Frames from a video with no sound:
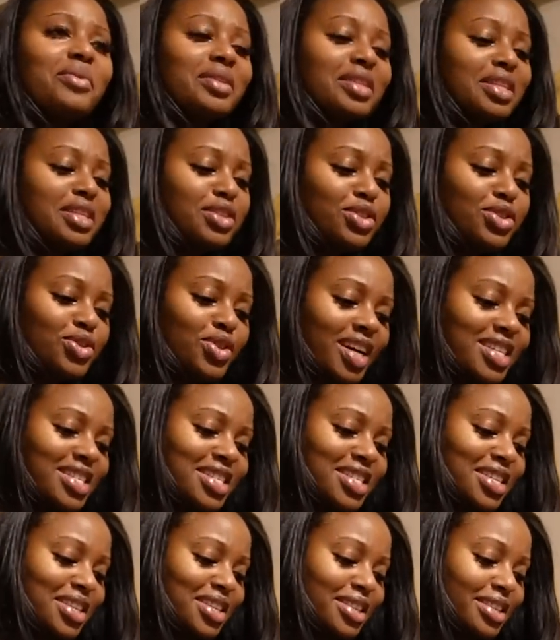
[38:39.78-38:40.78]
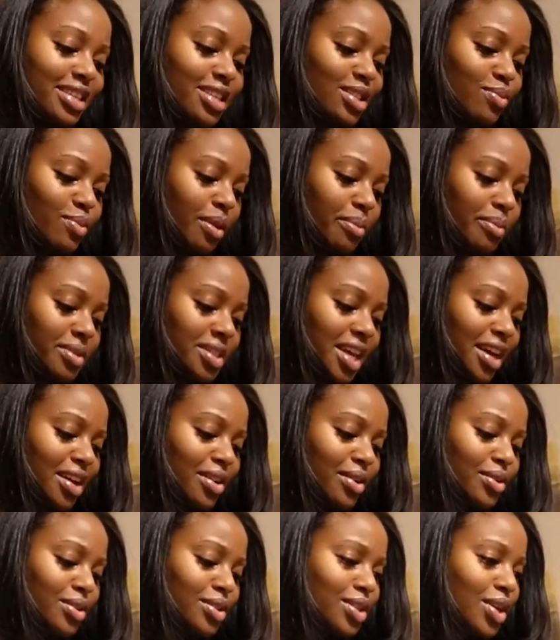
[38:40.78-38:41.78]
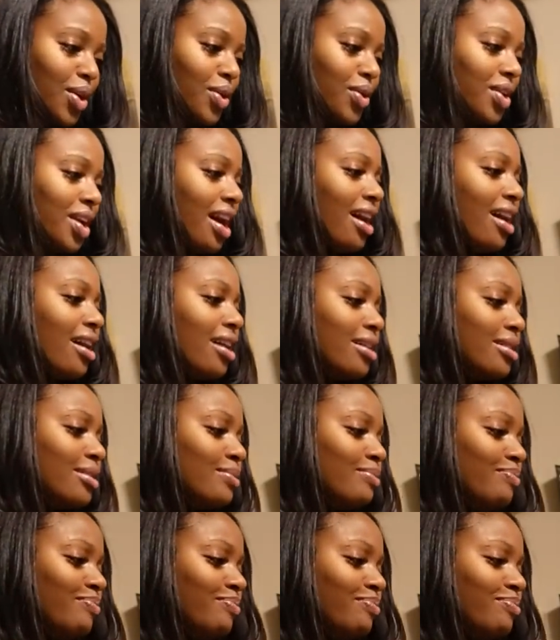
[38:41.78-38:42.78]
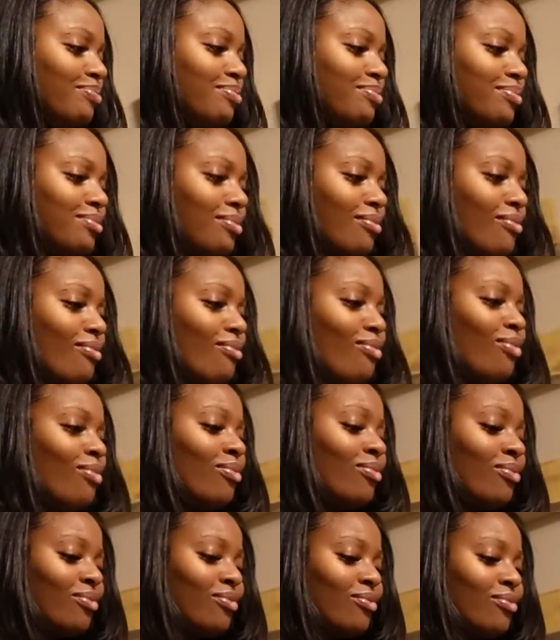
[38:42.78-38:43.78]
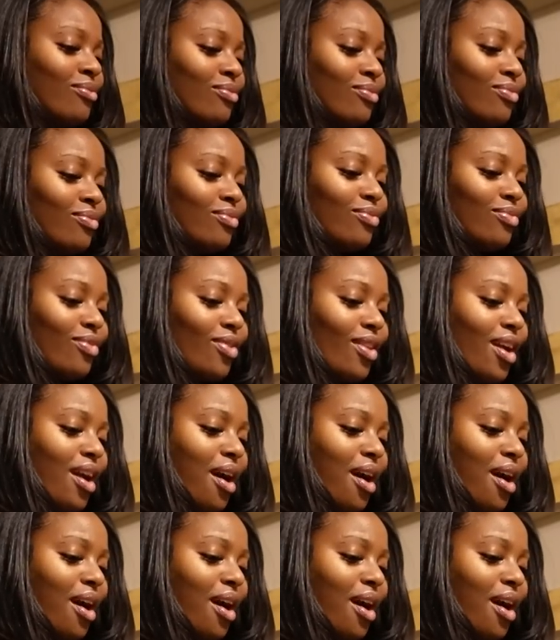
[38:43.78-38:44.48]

with this dressing and these sweet potatoes. Hold up. Girl, I don't know about that mac was.